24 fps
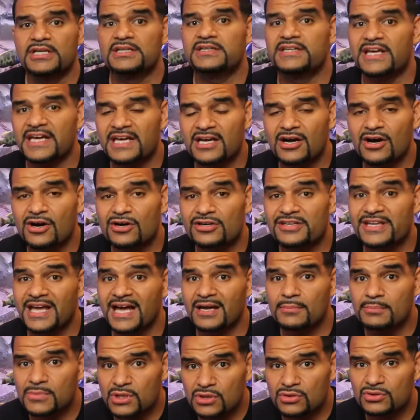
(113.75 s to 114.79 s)
They are
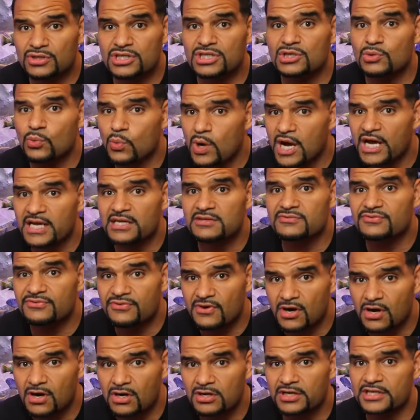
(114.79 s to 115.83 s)
that milky white
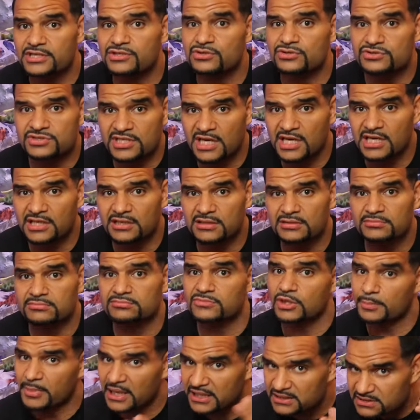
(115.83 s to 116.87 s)
fog in your tank,
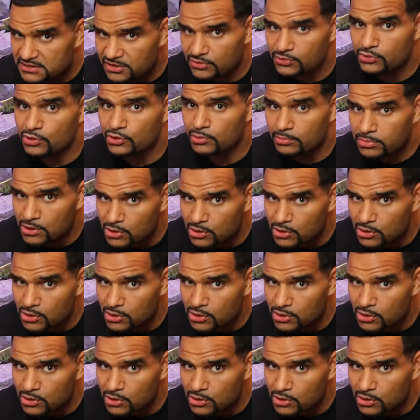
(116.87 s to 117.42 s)
the bacterial